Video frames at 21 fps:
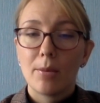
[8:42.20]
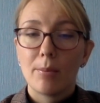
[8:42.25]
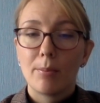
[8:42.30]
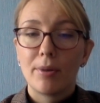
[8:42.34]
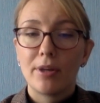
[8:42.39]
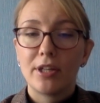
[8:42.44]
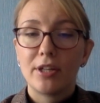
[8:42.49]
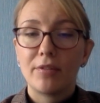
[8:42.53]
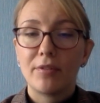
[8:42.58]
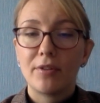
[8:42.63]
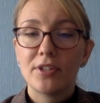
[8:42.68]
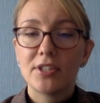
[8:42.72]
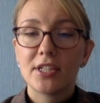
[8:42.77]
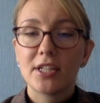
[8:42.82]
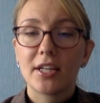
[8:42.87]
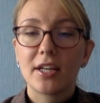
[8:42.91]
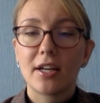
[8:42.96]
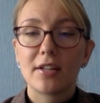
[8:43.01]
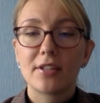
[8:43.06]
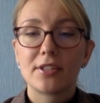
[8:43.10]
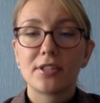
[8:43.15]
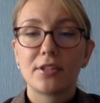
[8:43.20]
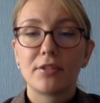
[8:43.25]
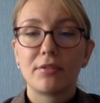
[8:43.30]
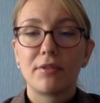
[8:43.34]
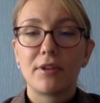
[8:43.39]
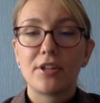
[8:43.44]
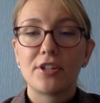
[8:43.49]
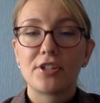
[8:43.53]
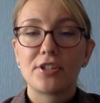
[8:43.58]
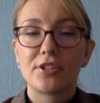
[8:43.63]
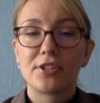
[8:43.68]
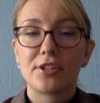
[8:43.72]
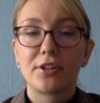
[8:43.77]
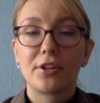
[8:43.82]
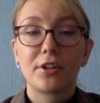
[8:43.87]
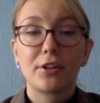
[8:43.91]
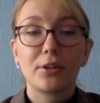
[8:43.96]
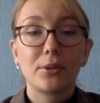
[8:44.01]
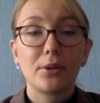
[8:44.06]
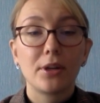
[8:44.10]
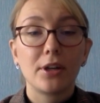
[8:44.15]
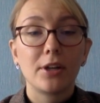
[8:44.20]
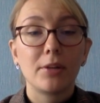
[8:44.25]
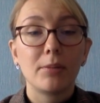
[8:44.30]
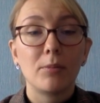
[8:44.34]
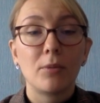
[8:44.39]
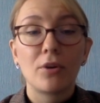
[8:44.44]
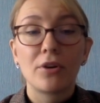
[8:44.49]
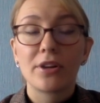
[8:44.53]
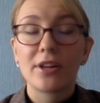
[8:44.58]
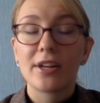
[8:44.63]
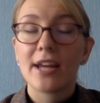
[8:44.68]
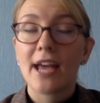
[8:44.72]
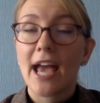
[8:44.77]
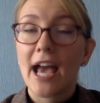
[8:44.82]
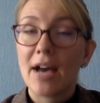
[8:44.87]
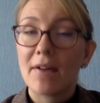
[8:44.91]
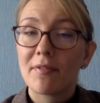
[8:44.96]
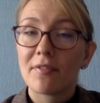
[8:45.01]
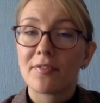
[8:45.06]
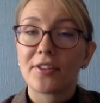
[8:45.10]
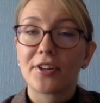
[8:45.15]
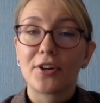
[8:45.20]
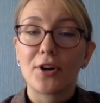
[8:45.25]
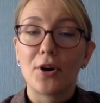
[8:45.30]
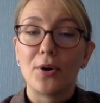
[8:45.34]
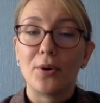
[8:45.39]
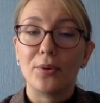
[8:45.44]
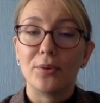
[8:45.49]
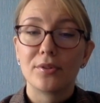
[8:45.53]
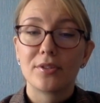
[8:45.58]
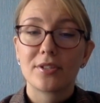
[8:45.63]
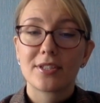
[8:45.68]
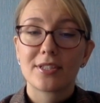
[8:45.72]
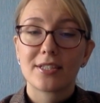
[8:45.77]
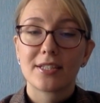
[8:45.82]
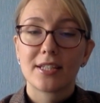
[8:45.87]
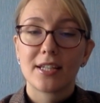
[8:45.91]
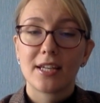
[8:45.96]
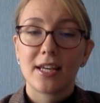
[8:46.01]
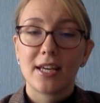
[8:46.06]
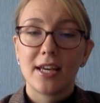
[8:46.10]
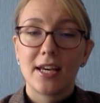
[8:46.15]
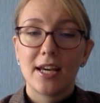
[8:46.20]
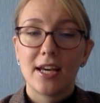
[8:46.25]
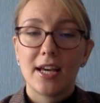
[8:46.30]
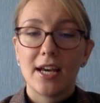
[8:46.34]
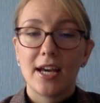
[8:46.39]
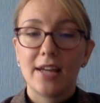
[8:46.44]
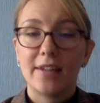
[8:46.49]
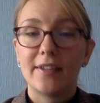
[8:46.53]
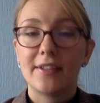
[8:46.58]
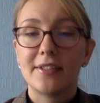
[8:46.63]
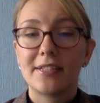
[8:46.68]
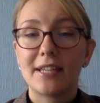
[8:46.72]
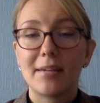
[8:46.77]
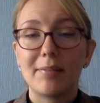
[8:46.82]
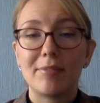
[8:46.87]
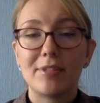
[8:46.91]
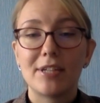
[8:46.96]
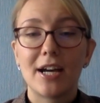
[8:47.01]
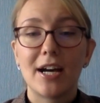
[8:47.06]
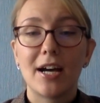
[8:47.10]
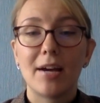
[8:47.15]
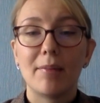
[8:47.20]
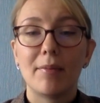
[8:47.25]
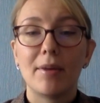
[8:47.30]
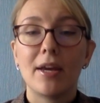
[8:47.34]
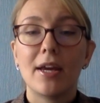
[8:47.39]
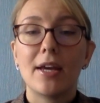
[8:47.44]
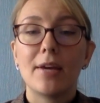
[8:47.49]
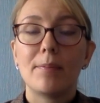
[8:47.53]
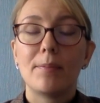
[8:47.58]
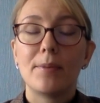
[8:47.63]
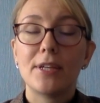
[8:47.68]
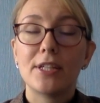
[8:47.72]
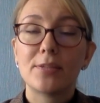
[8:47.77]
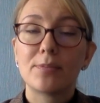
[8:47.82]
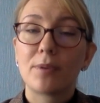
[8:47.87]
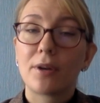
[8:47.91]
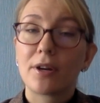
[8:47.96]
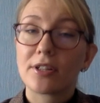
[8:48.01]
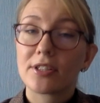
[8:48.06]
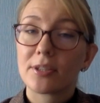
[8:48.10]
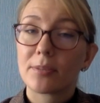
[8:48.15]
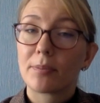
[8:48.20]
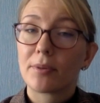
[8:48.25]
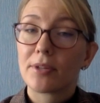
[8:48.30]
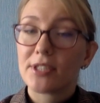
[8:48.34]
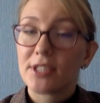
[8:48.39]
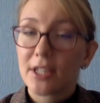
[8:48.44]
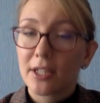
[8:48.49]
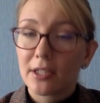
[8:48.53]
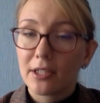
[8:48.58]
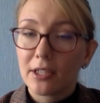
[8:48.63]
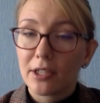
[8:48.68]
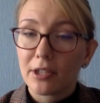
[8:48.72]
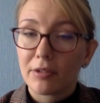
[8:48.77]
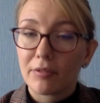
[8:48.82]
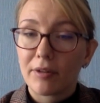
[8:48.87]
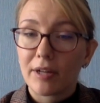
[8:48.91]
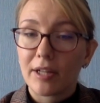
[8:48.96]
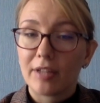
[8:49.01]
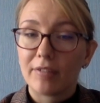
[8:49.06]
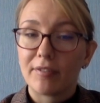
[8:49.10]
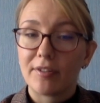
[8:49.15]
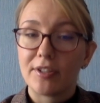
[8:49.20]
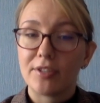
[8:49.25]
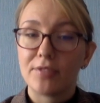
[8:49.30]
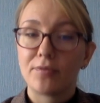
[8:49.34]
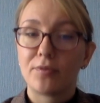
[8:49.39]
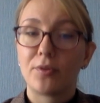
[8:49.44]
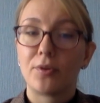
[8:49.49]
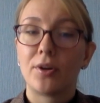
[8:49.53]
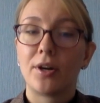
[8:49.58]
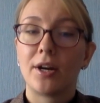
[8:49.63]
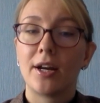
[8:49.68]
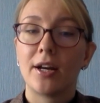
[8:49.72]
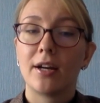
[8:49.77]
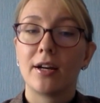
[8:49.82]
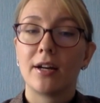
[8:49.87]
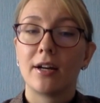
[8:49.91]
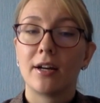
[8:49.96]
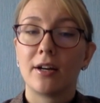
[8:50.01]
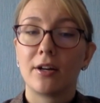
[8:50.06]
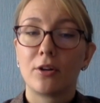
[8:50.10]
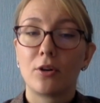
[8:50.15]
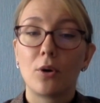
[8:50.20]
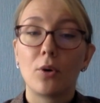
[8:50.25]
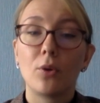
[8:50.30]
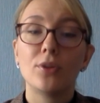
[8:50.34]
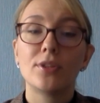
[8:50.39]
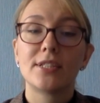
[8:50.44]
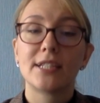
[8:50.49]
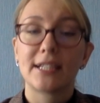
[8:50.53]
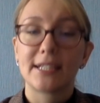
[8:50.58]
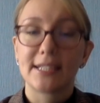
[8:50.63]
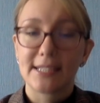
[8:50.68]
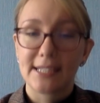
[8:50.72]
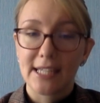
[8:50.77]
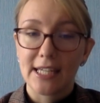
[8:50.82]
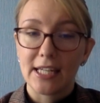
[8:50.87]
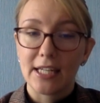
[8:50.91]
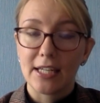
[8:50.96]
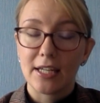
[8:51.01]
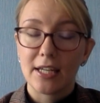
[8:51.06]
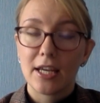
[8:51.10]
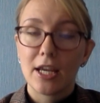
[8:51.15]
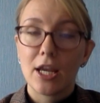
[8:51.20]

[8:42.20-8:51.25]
Biodiversity considerations are included in more than half of the goals. At the same time, peace parks are particularly relevant for Goal 16,